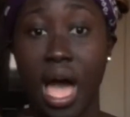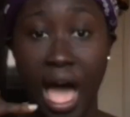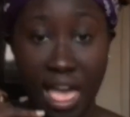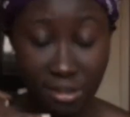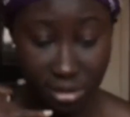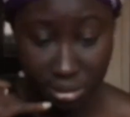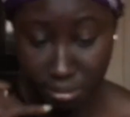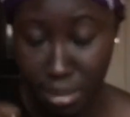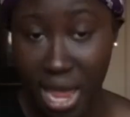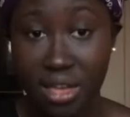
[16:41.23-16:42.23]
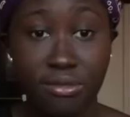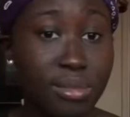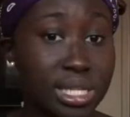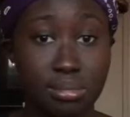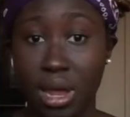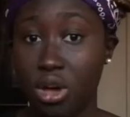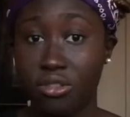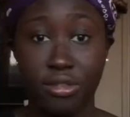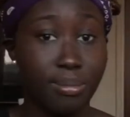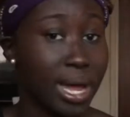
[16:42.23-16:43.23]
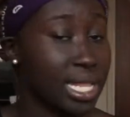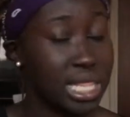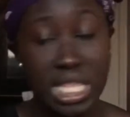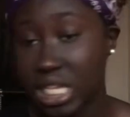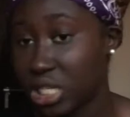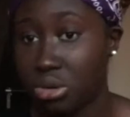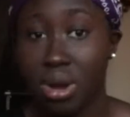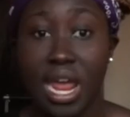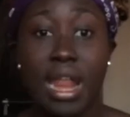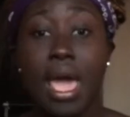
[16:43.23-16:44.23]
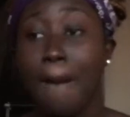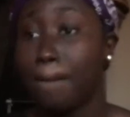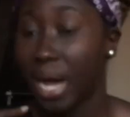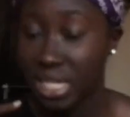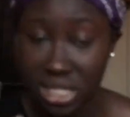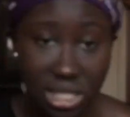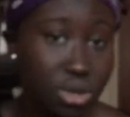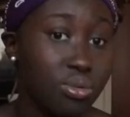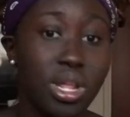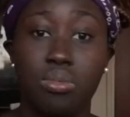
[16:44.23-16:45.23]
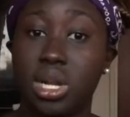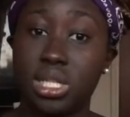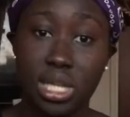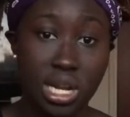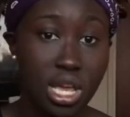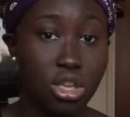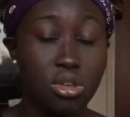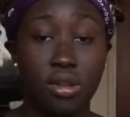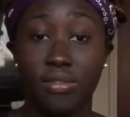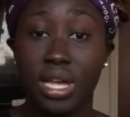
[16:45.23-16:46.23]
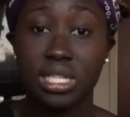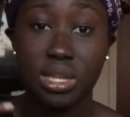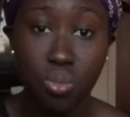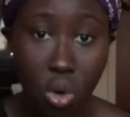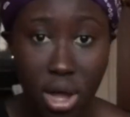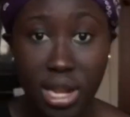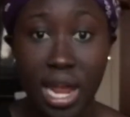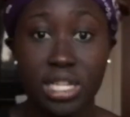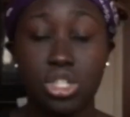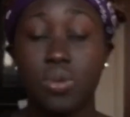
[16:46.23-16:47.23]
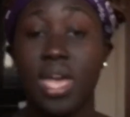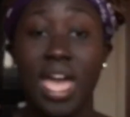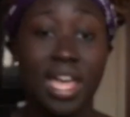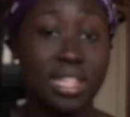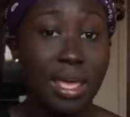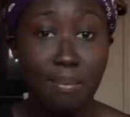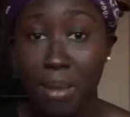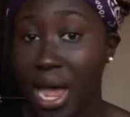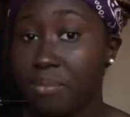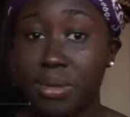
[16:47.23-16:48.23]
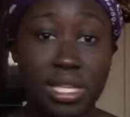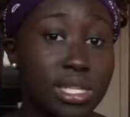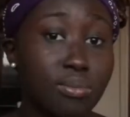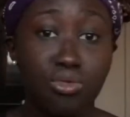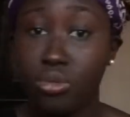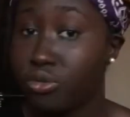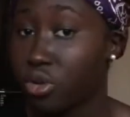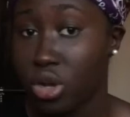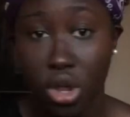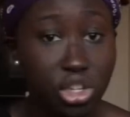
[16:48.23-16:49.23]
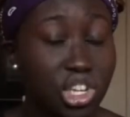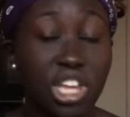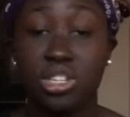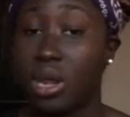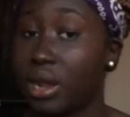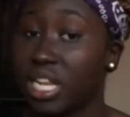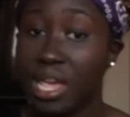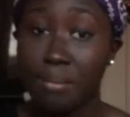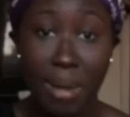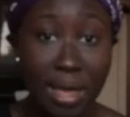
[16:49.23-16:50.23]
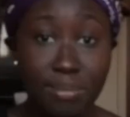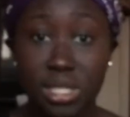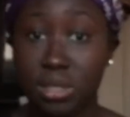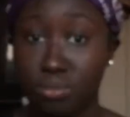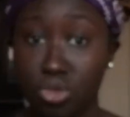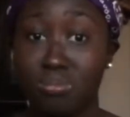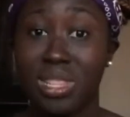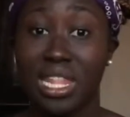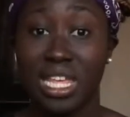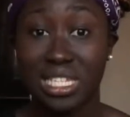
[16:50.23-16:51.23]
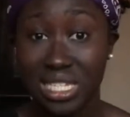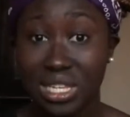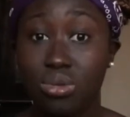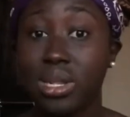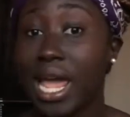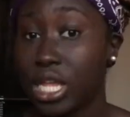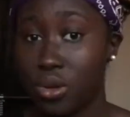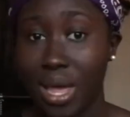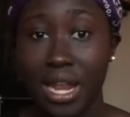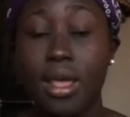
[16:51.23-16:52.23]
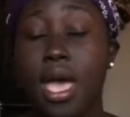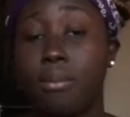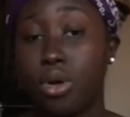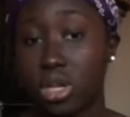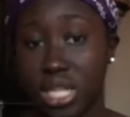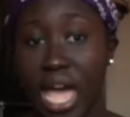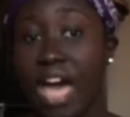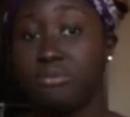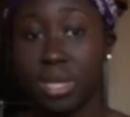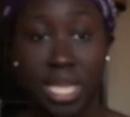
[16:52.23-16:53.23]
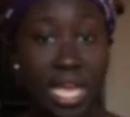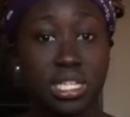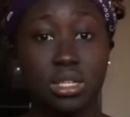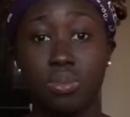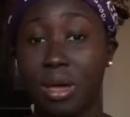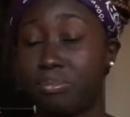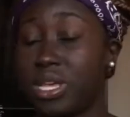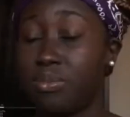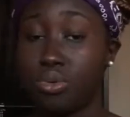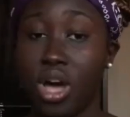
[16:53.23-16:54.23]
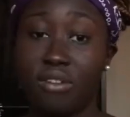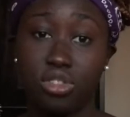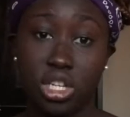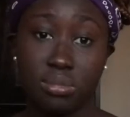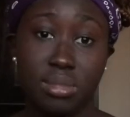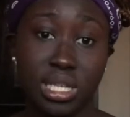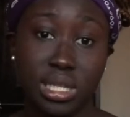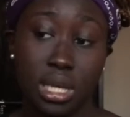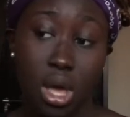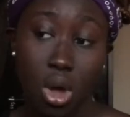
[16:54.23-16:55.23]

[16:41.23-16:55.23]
I might have missed my offer by this grade, but I still really want to study at your university. What can I do? And there might be some room for negotiation, and there might be some room that they still let you in, because there have been cases where people have just missed